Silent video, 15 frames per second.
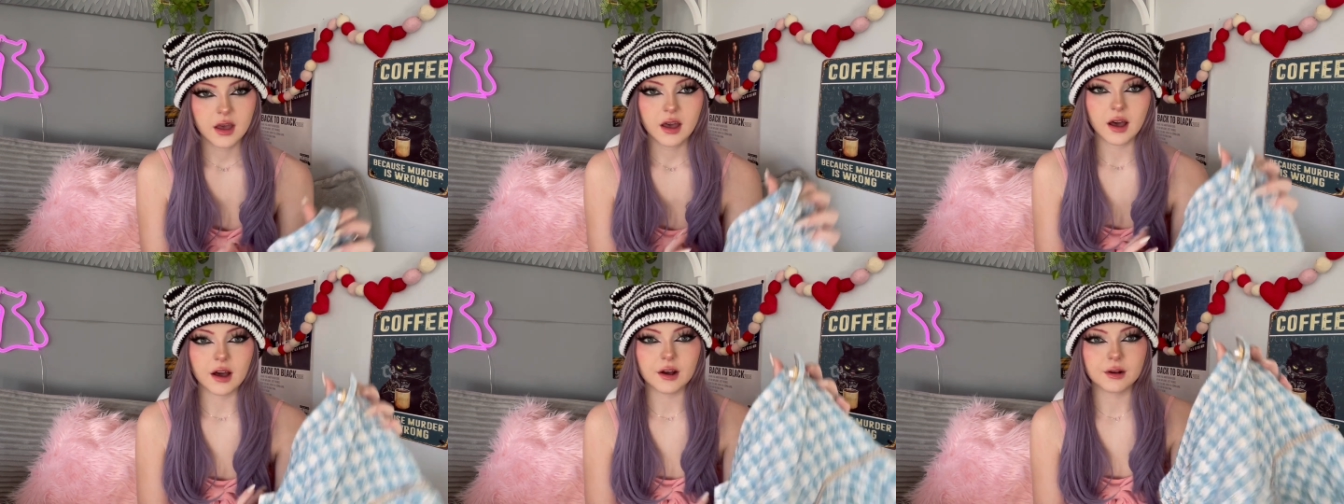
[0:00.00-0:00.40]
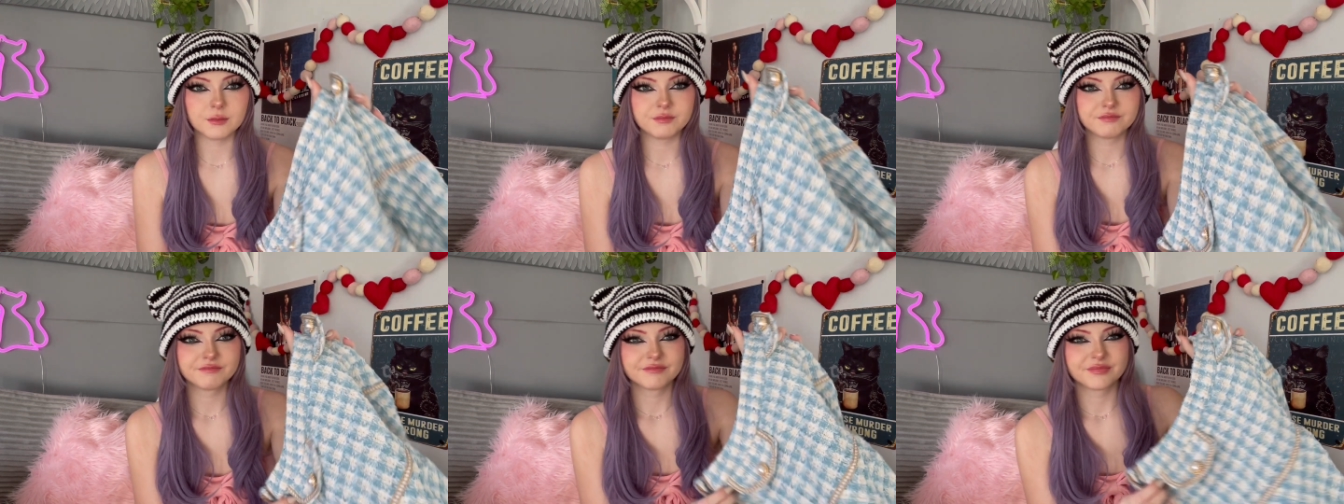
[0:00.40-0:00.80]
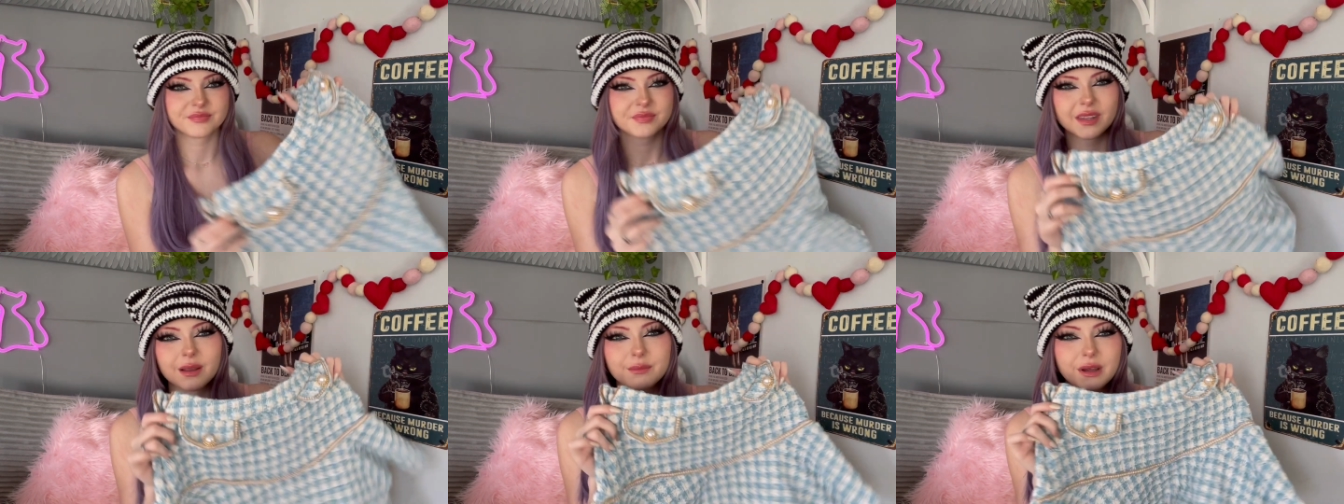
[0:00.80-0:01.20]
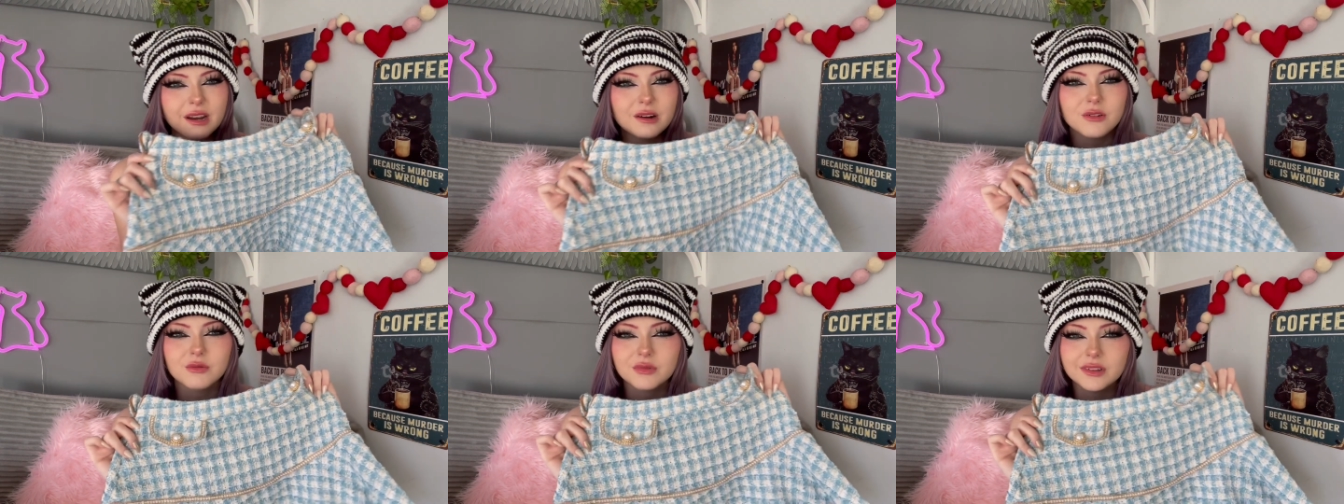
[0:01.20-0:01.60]
Um, but I
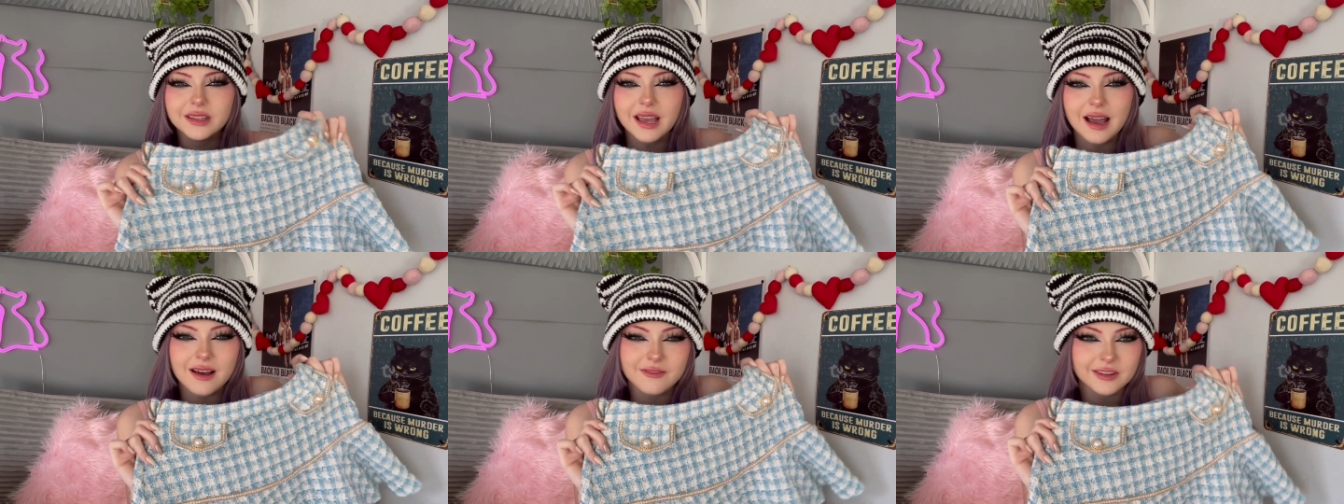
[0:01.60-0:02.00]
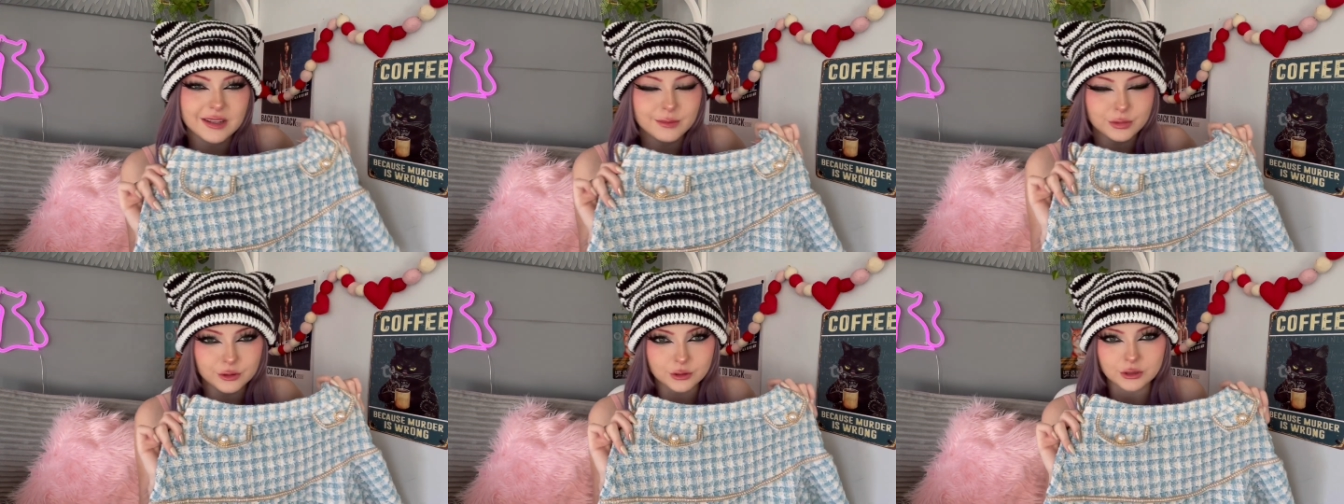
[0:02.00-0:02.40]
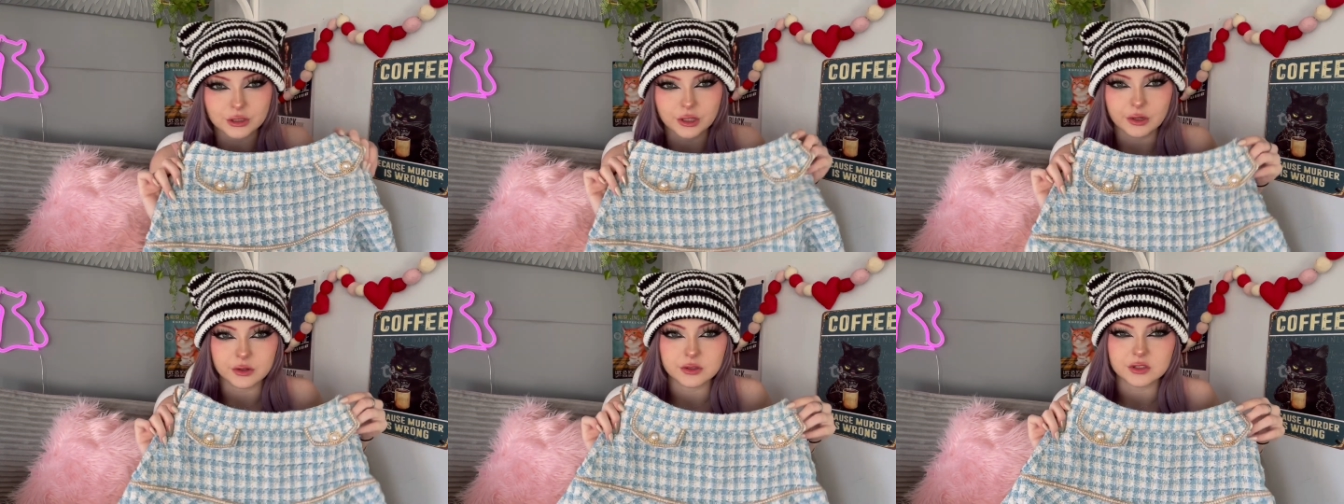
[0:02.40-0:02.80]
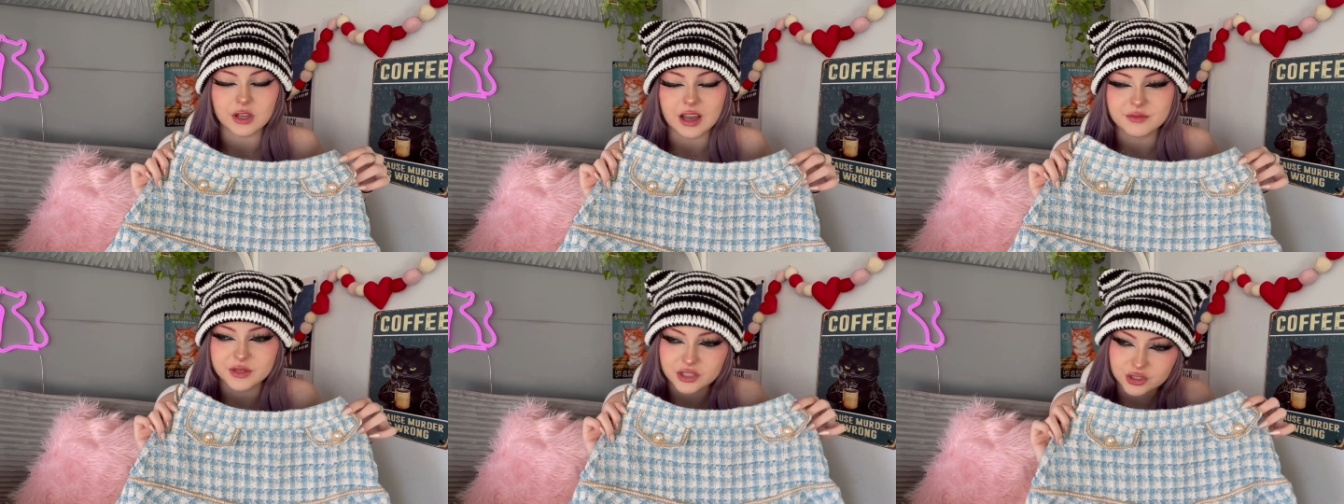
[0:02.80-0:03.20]
don't really have any blue clothes, so
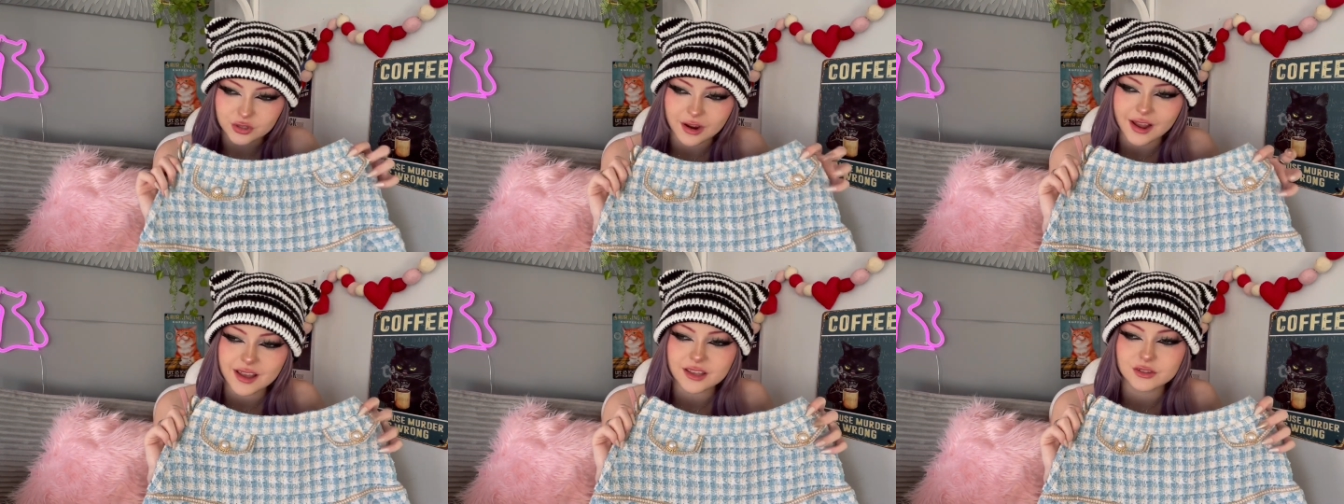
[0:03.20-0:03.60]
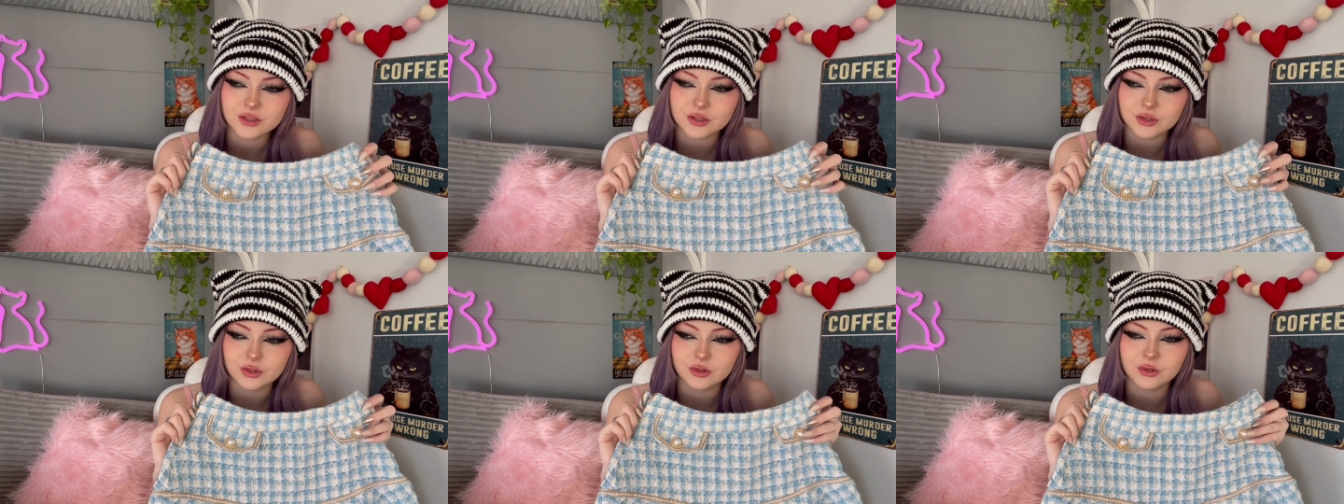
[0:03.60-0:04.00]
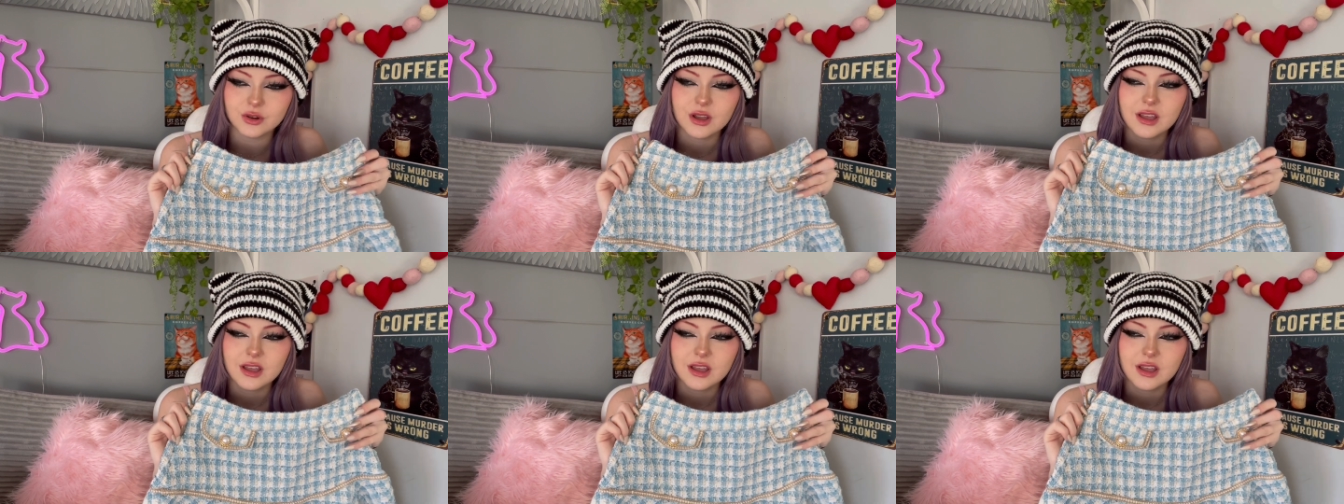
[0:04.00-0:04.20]
I've been trying to